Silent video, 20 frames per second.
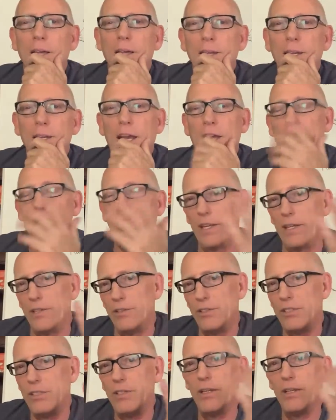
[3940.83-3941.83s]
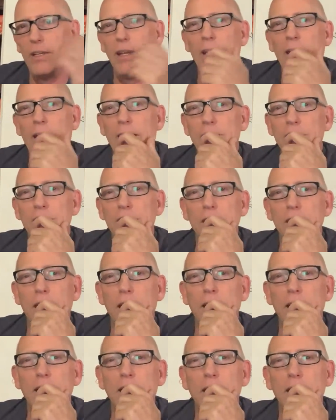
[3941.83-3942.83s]
yes, and as
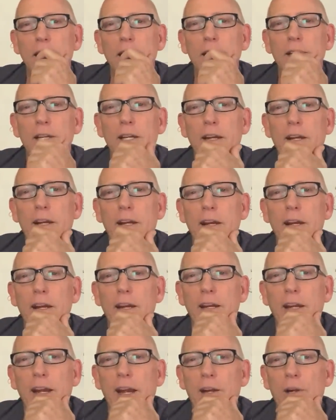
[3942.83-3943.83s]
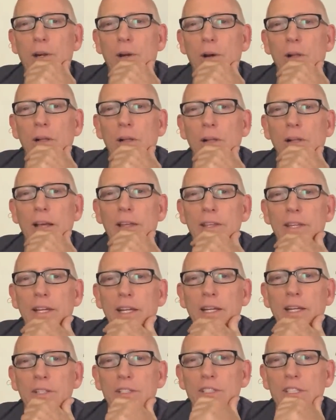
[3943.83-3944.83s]
uh, Carol, I
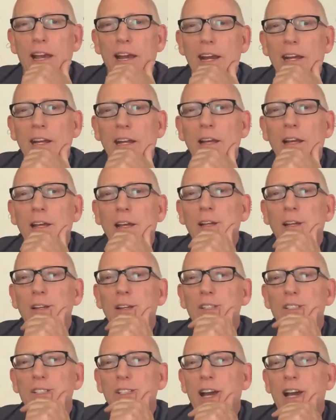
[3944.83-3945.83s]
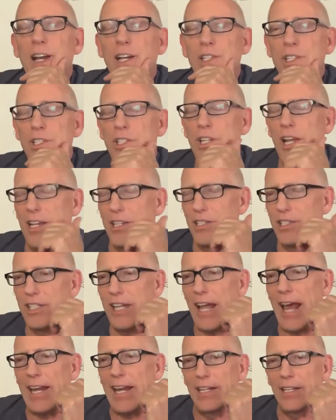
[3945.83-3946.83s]
think, is saying, science is not
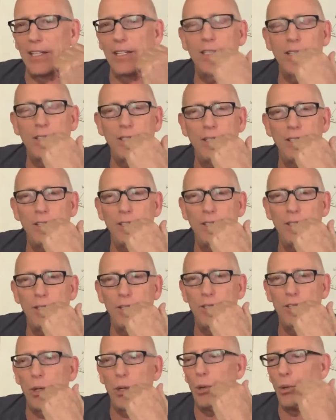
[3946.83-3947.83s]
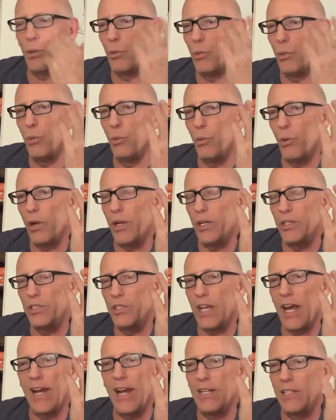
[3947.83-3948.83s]
static. So, what is
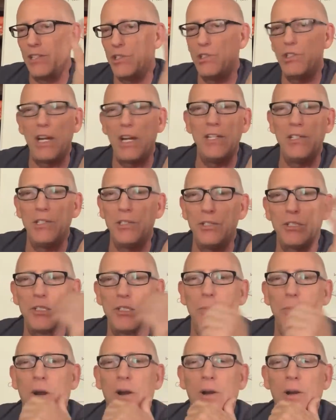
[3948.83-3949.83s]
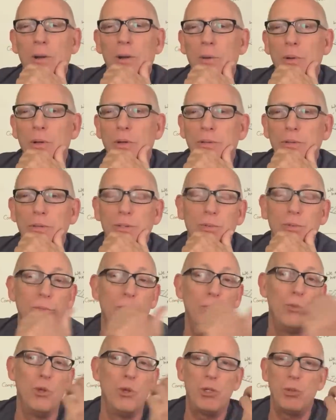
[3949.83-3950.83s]
science changes tomorrow, and
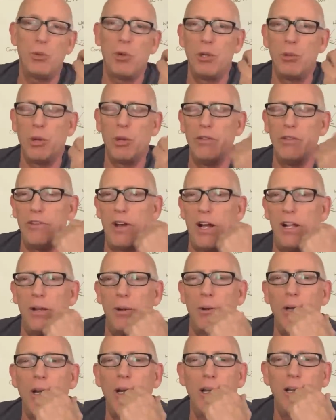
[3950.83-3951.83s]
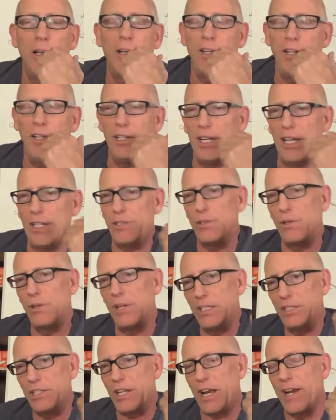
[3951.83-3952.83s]
which one do I follow?
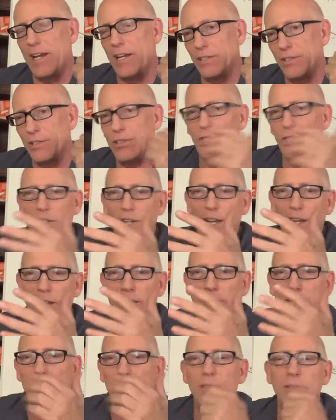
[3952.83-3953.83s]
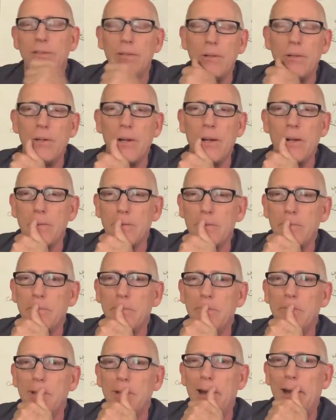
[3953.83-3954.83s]
yesterday's science, today's, who knows,
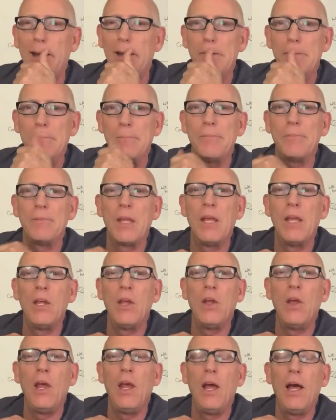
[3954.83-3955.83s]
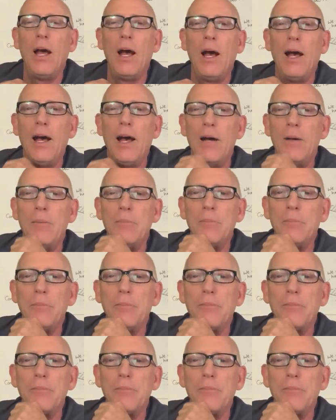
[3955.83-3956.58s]
All right. Um,